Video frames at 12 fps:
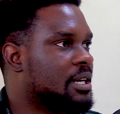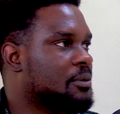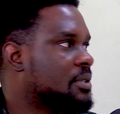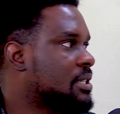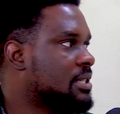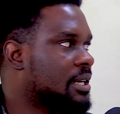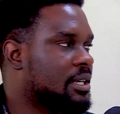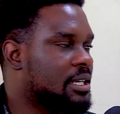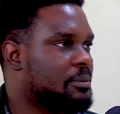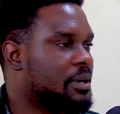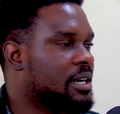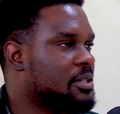and we just like
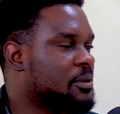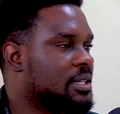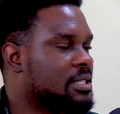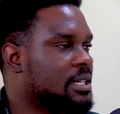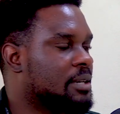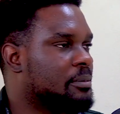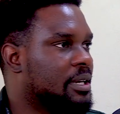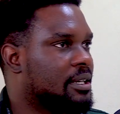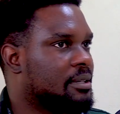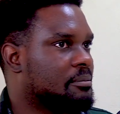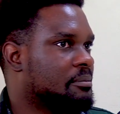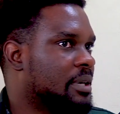keep iterating and
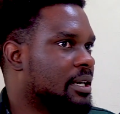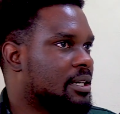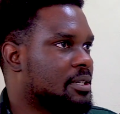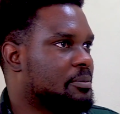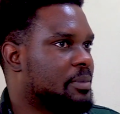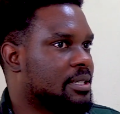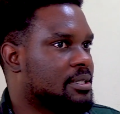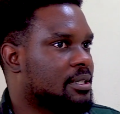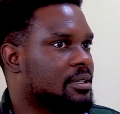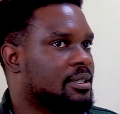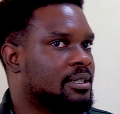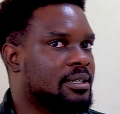make it
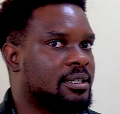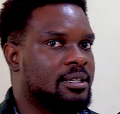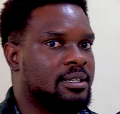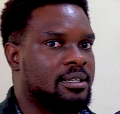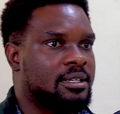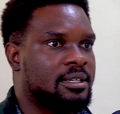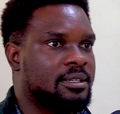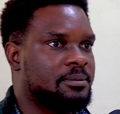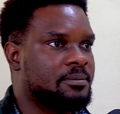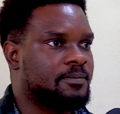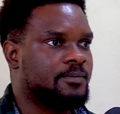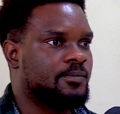better.
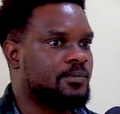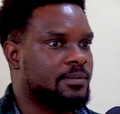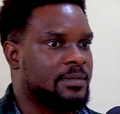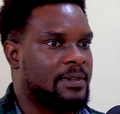And